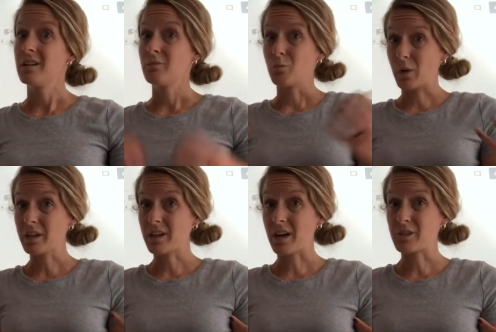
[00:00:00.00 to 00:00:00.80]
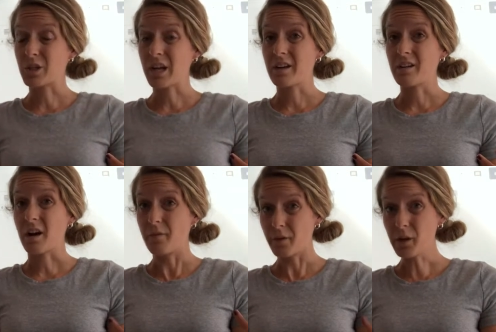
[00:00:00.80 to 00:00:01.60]
we're going to conjugate
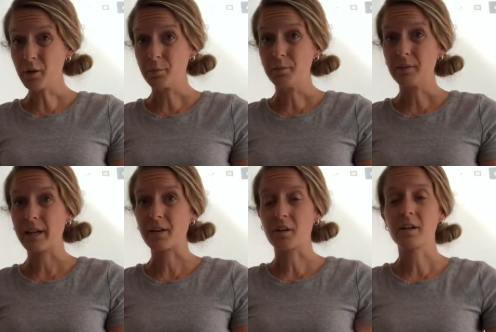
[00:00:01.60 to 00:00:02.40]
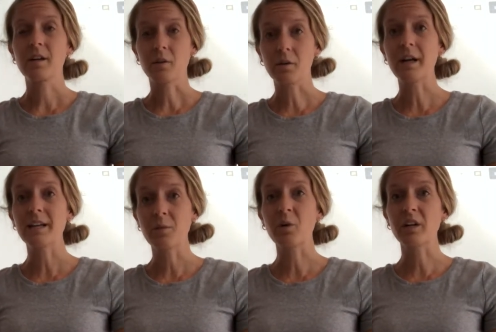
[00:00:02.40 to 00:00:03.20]
a verb later, all right?
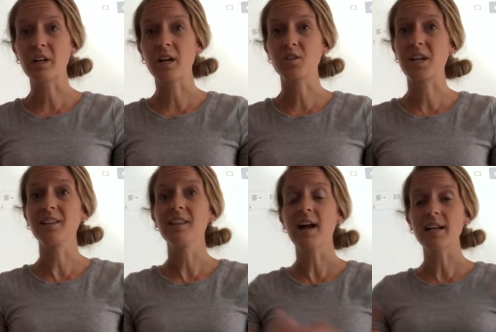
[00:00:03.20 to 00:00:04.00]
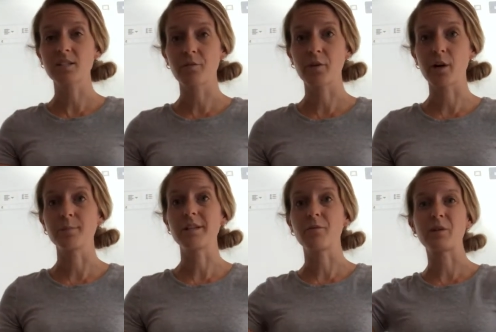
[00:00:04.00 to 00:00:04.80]
And we're going to conjugate lots of
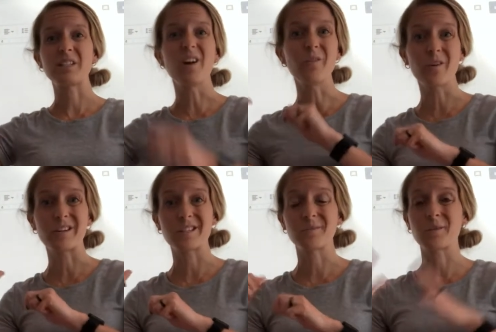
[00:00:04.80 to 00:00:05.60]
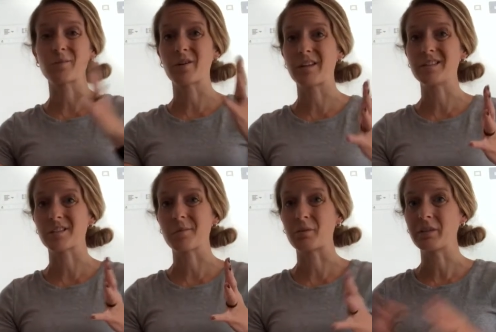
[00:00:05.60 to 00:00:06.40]
verbs, and if we don't know our subject pronouns, it's
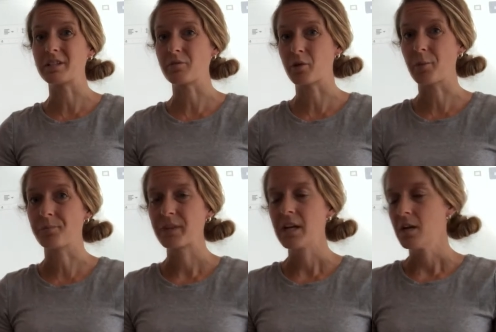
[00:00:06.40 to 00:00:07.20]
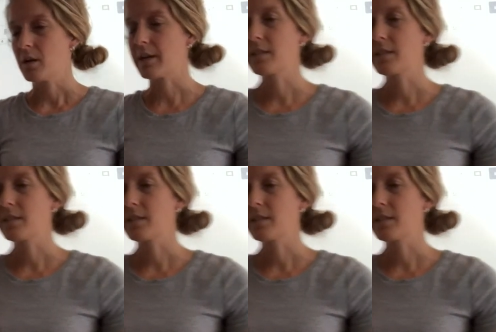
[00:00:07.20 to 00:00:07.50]
going to be really difficult. All right,